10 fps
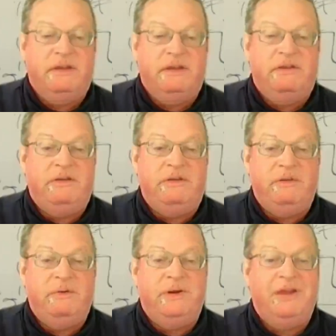
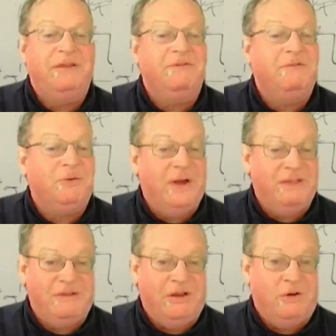to
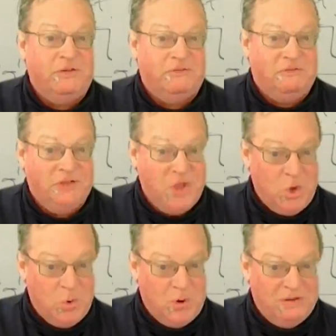influenza or the
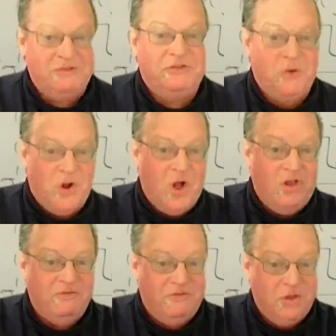flu, the
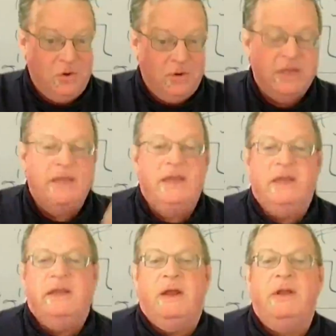so-called flu.
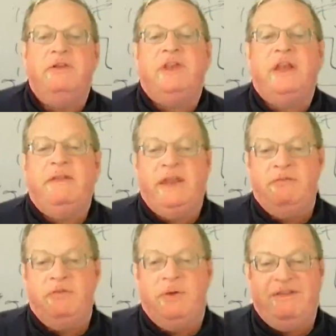Now understand that
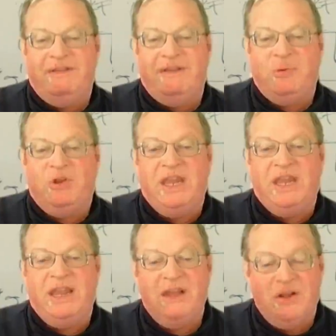influenza is a
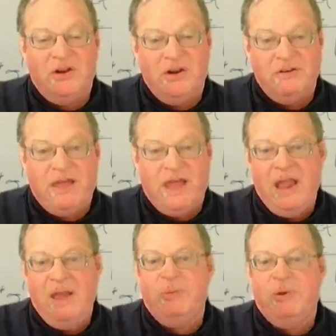particular
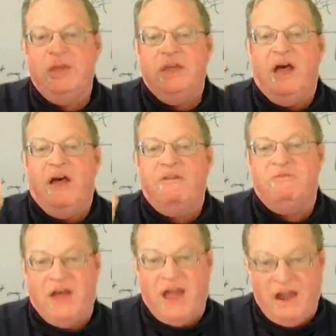type of
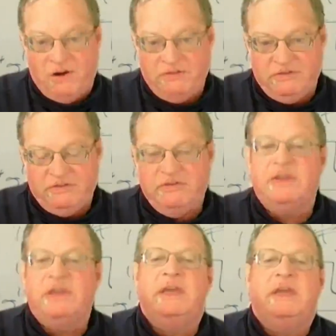virus.
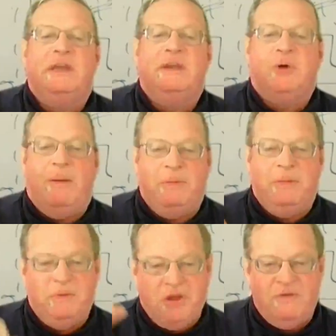
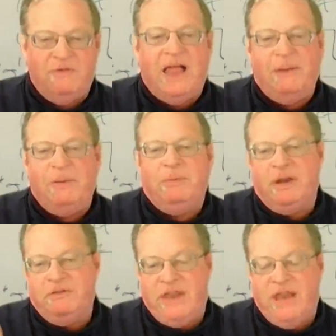Probably with COVID, a lot of people
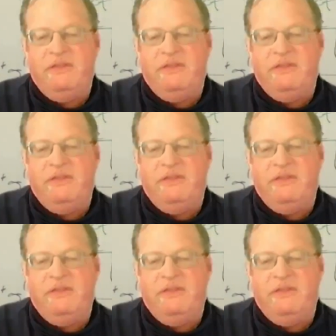understand